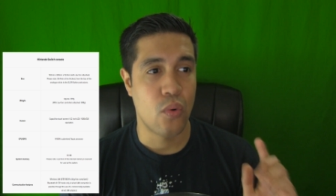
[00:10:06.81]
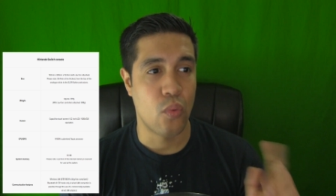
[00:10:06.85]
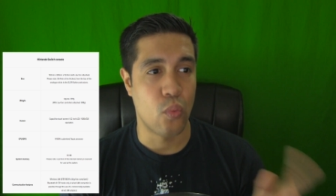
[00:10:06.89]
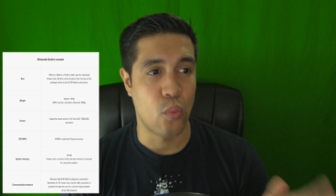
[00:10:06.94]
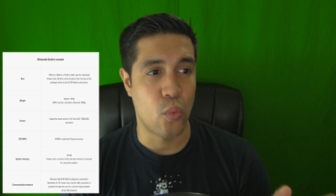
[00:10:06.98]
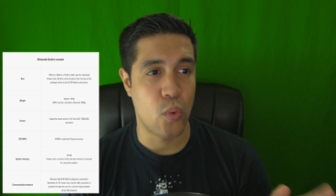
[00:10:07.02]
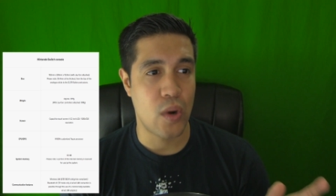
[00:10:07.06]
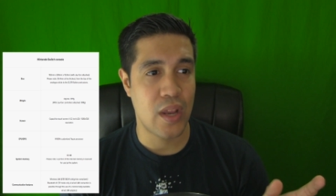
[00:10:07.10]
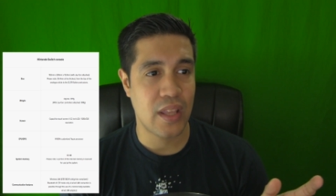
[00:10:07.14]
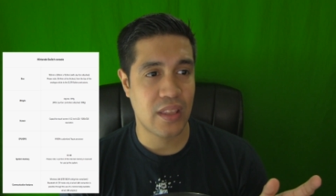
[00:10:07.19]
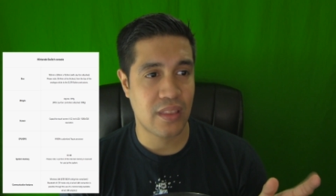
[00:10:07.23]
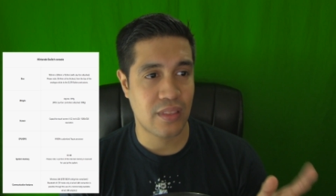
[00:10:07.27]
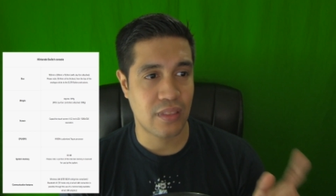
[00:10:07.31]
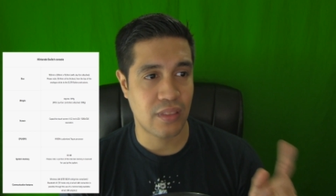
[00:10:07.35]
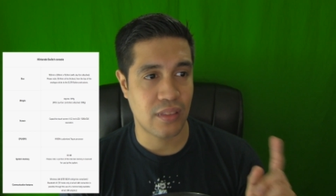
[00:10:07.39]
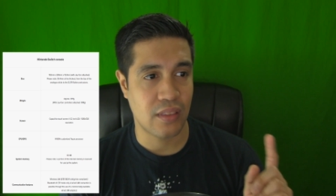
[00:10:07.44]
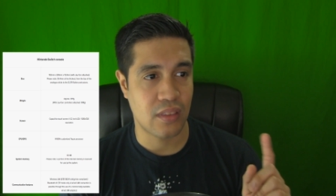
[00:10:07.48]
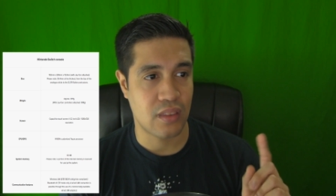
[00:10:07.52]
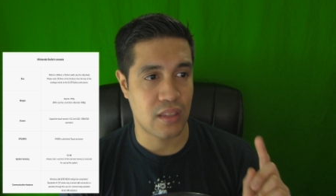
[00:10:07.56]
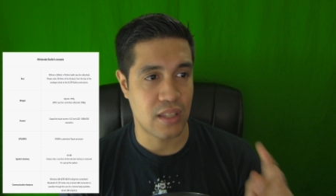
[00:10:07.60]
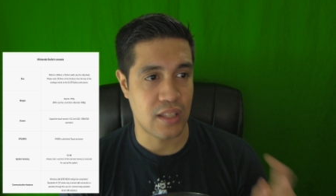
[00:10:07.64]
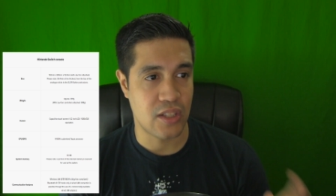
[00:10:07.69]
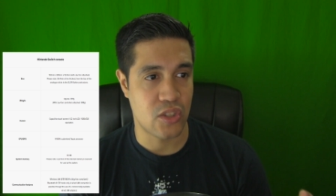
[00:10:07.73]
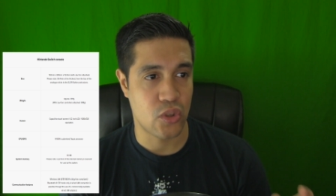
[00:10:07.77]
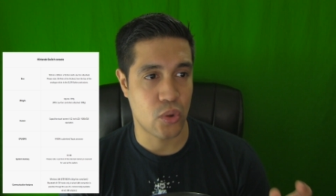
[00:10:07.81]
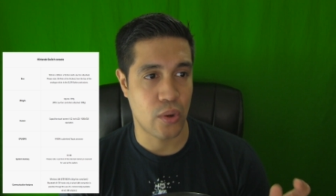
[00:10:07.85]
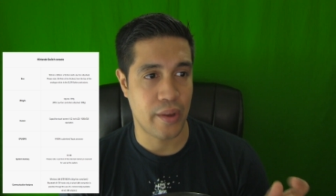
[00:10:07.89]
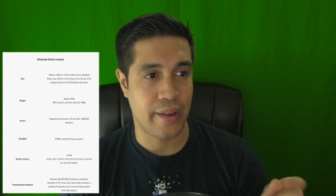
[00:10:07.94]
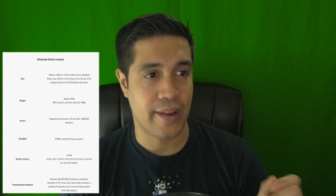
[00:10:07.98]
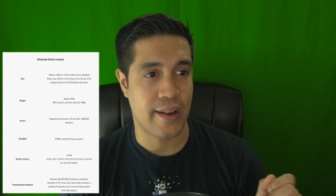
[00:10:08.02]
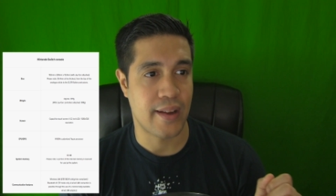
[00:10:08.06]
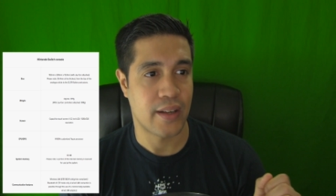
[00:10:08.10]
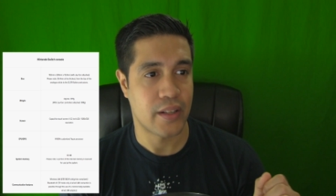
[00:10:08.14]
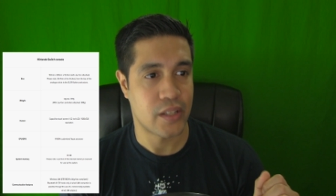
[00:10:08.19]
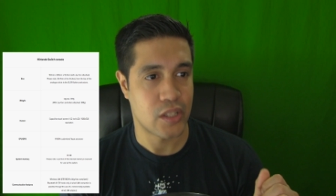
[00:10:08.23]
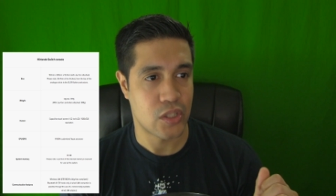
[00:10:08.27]
With the
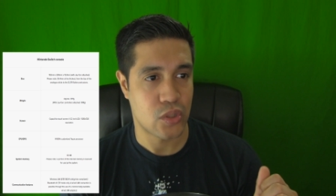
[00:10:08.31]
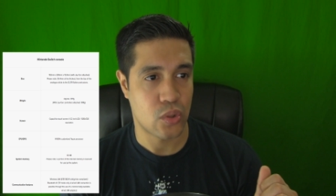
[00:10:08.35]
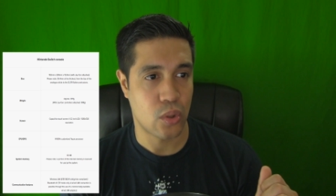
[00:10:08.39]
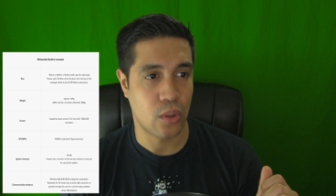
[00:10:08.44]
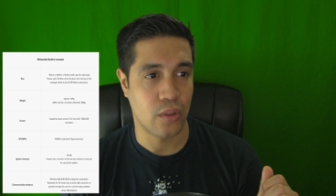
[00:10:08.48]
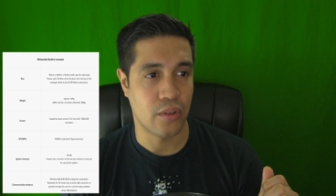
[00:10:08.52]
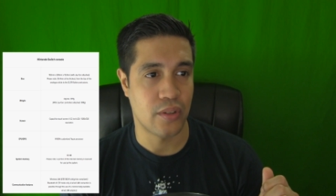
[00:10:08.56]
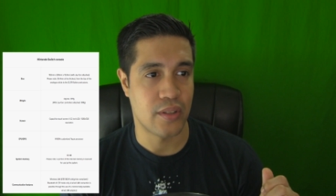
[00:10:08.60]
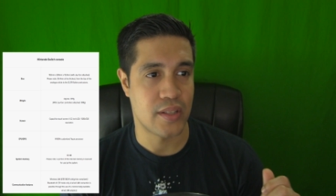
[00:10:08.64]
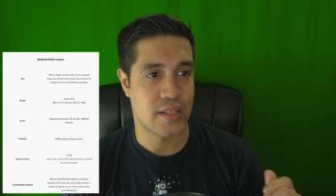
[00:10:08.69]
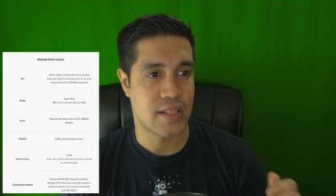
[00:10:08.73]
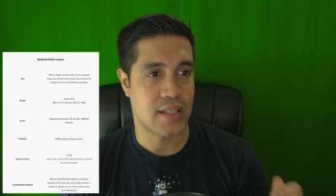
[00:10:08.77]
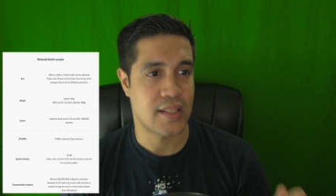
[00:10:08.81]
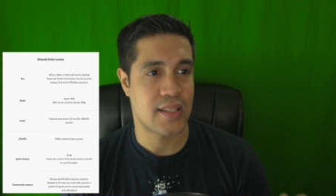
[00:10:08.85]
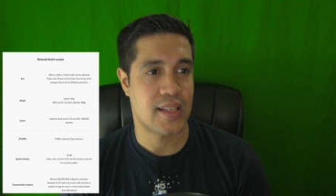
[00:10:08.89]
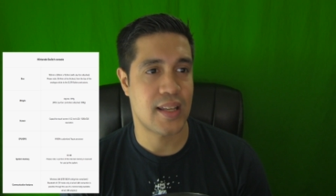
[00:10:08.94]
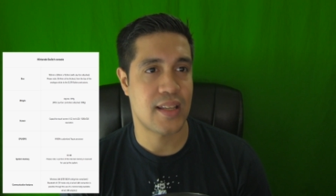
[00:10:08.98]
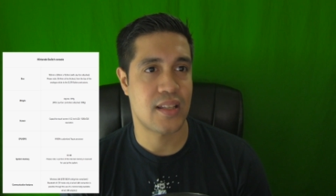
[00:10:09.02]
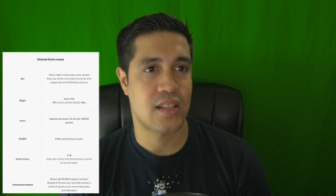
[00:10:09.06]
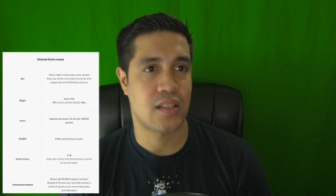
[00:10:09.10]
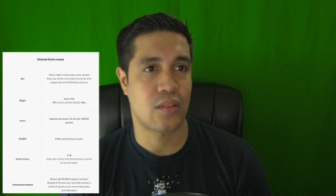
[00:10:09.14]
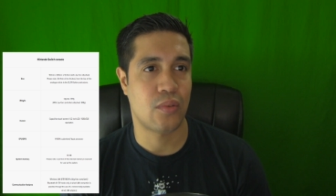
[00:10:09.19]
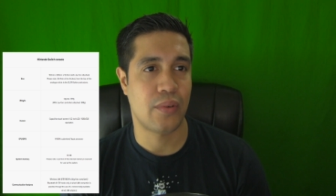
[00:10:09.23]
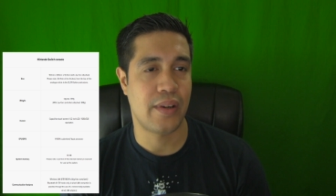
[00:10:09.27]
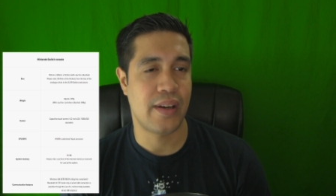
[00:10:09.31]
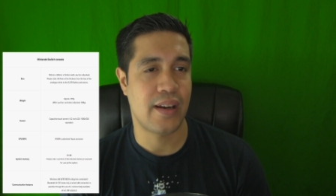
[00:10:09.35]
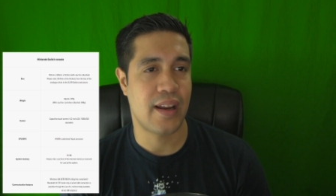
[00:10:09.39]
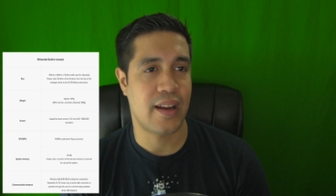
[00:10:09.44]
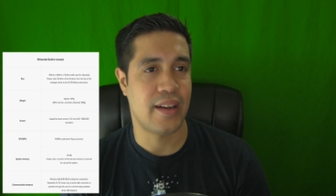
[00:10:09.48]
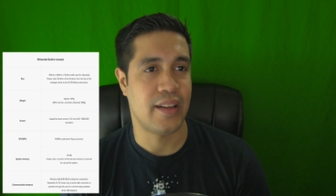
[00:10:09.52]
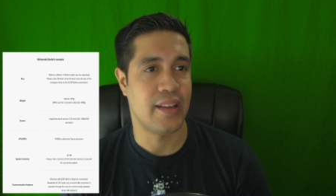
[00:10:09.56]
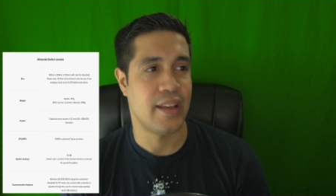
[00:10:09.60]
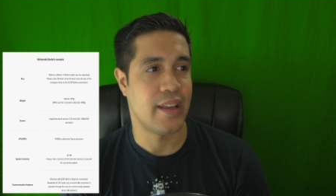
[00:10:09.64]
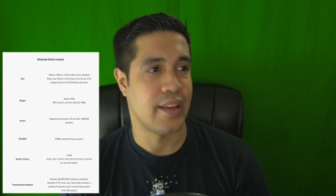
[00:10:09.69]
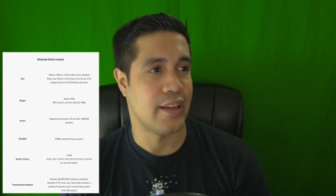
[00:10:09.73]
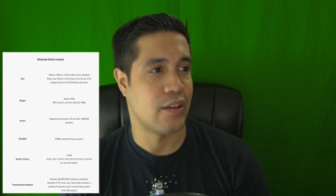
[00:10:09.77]
Joy-Con controllers, it says
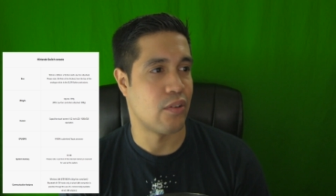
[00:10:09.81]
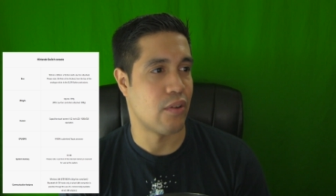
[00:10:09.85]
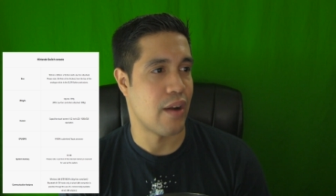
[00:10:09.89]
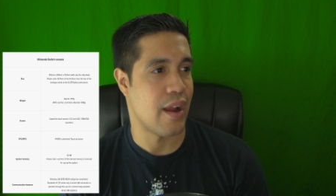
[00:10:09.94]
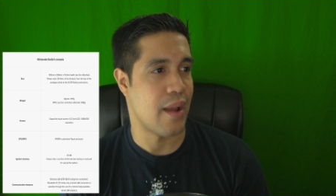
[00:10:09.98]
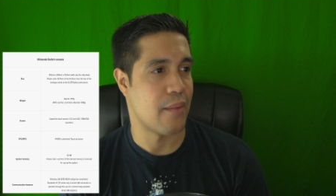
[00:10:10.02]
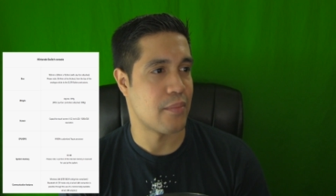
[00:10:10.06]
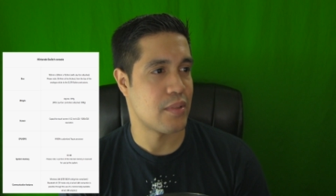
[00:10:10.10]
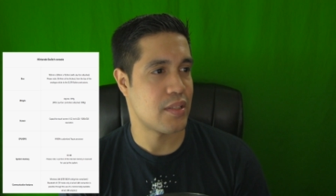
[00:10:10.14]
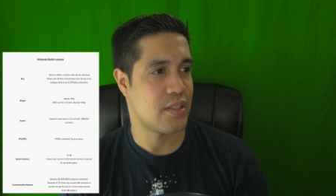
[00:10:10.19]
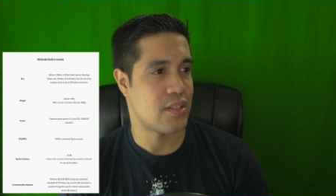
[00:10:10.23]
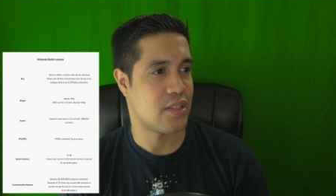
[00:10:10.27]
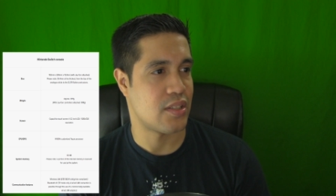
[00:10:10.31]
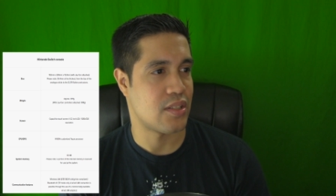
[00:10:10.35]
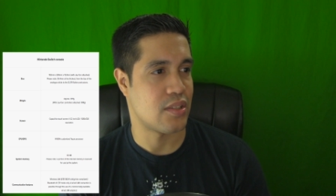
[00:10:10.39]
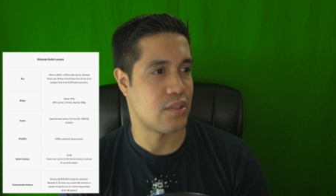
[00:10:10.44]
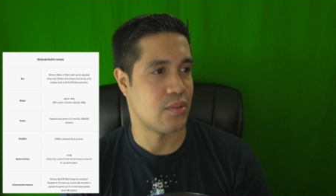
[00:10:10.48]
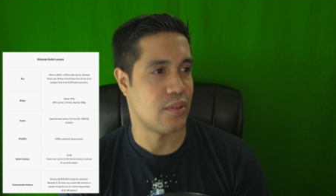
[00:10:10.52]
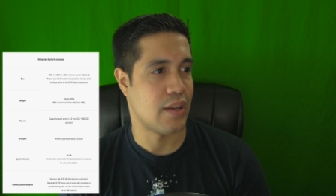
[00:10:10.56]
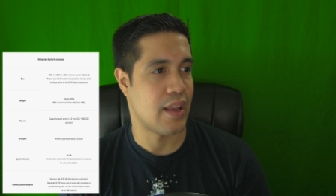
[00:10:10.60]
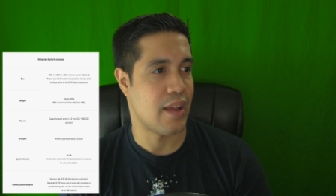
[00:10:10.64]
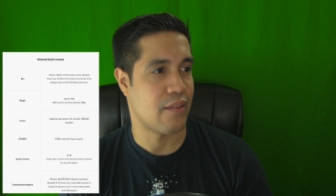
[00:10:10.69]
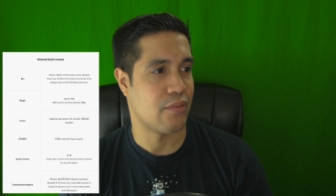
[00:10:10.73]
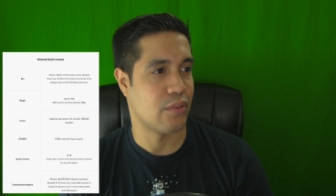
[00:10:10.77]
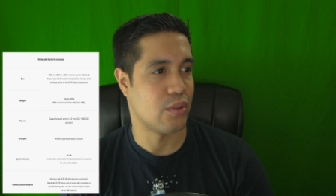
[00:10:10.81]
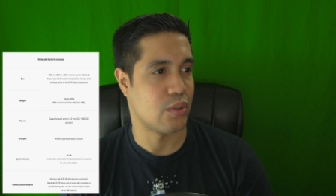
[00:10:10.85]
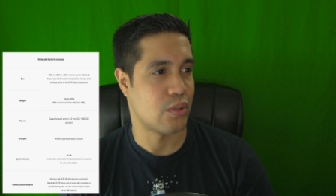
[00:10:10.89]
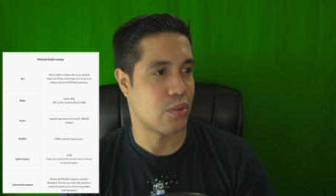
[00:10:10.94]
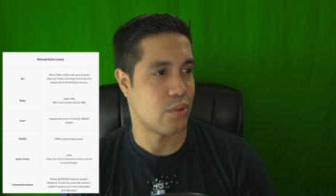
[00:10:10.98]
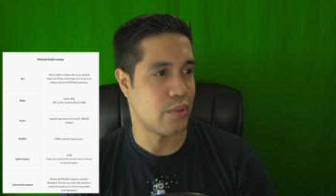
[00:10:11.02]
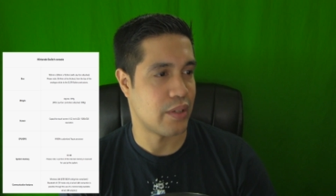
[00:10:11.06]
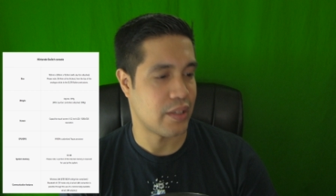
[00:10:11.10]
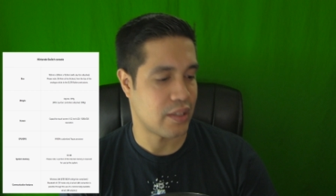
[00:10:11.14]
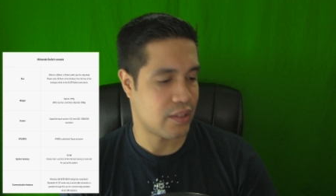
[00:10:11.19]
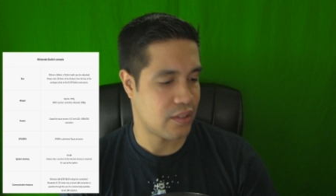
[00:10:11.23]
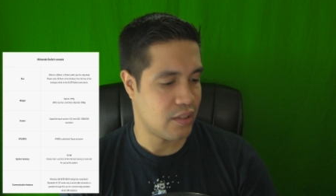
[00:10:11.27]
398 grams. Let's just do that real
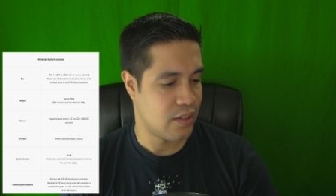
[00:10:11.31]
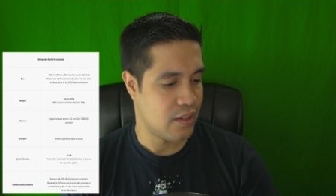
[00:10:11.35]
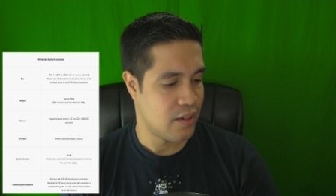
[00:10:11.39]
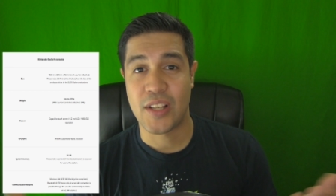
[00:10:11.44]
quick.